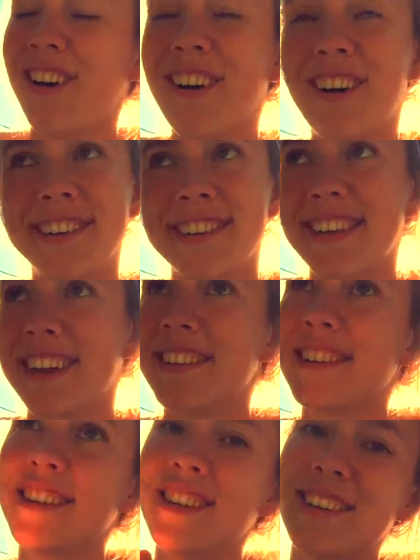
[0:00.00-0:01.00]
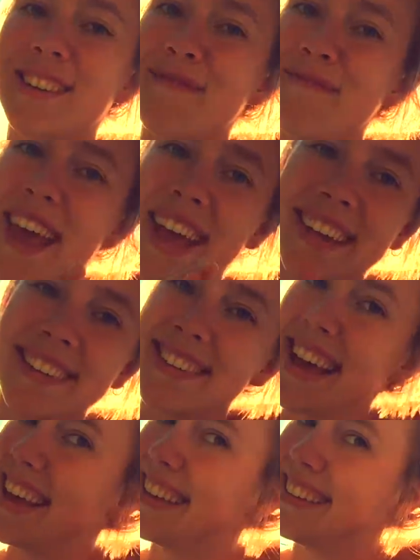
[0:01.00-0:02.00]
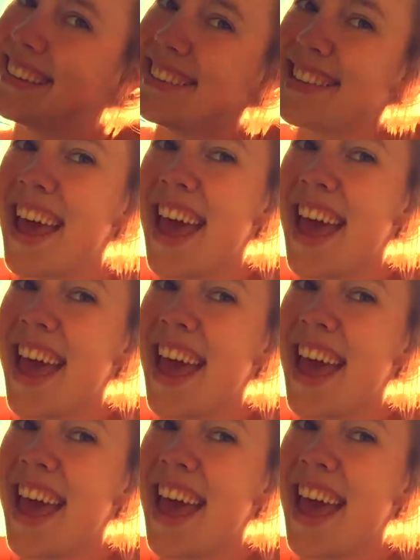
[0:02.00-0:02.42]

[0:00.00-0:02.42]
all starts to just make sense